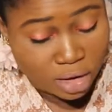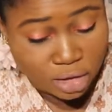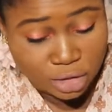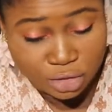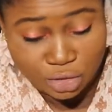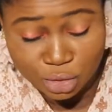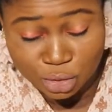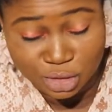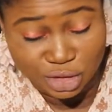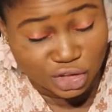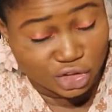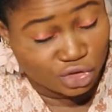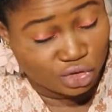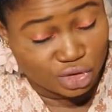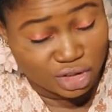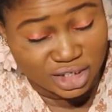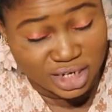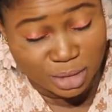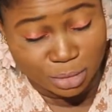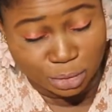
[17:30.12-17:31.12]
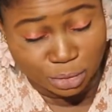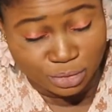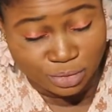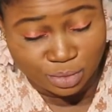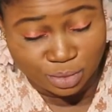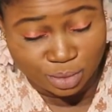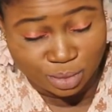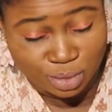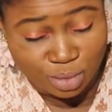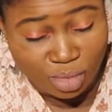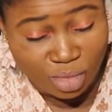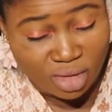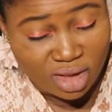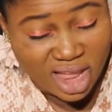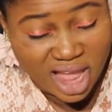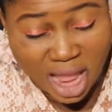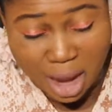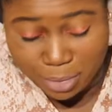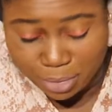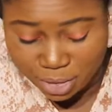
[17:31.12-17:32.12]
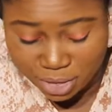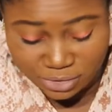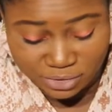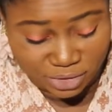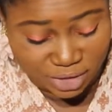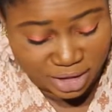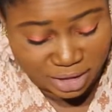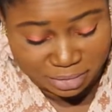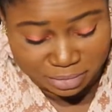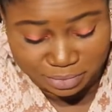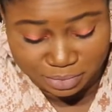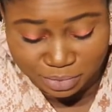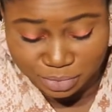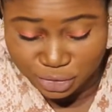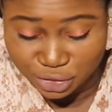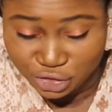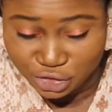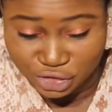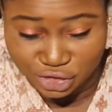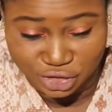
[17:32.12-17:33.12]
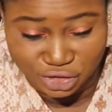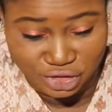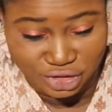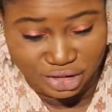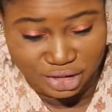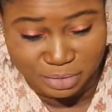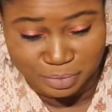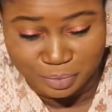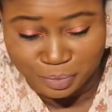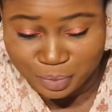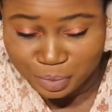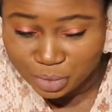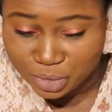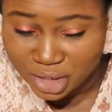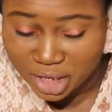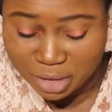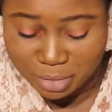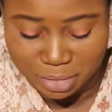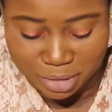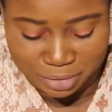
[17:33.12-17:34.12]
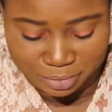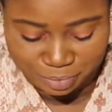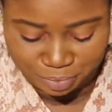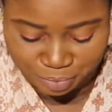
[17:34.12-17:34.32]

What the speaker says: don't destroy them. I pray for them in Jesus' name. Amen.